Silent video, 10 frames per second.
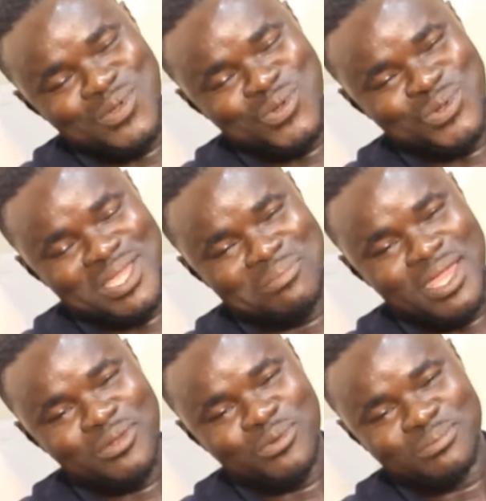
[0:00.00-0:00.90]
Oh,
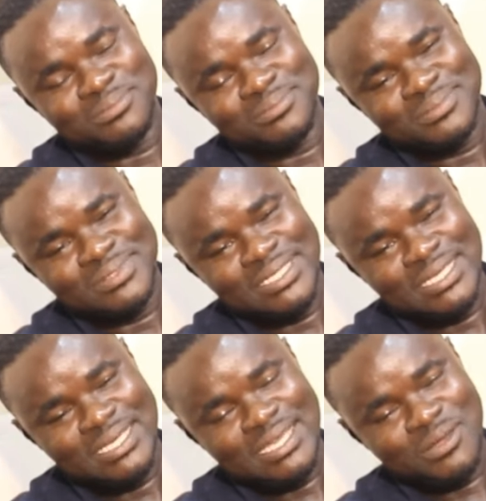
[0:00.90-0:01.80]
Nami Addo.
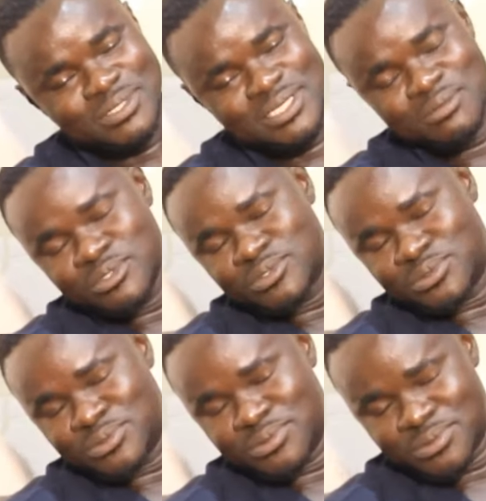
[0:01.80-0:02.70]
I was able
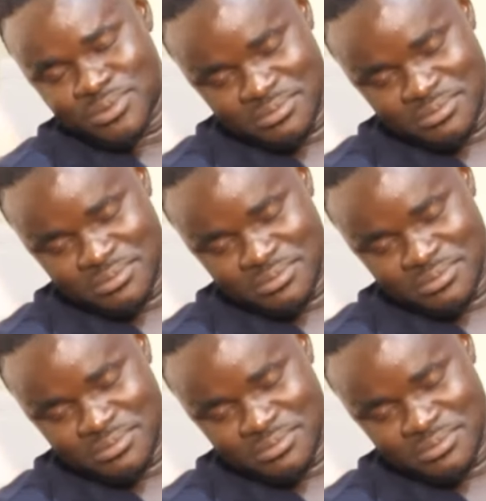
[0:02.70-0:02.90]
to